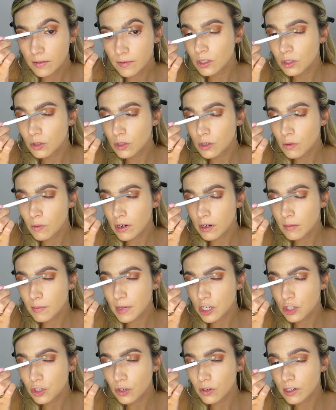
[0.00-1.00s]
so you want to
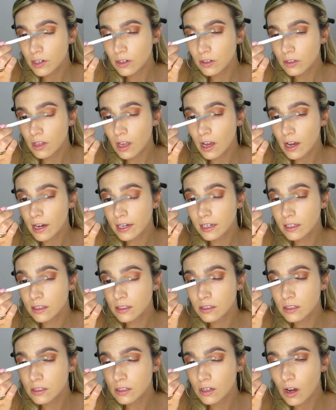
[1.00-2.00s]
make sure your
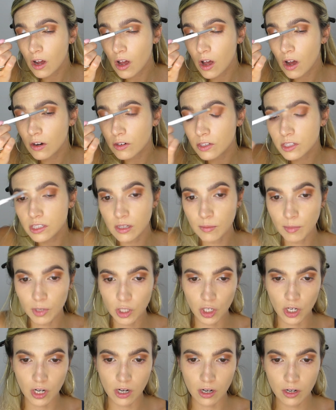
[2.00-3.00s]
lines are
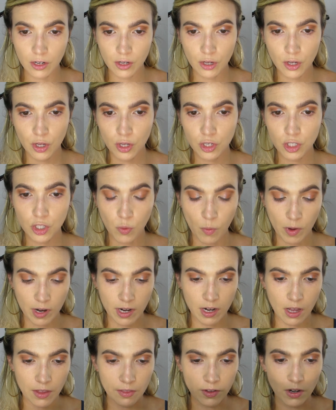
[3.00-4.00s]
similar to one
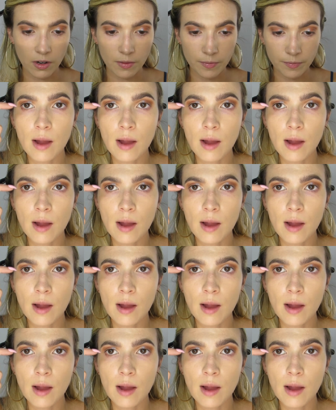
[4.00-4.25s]
another.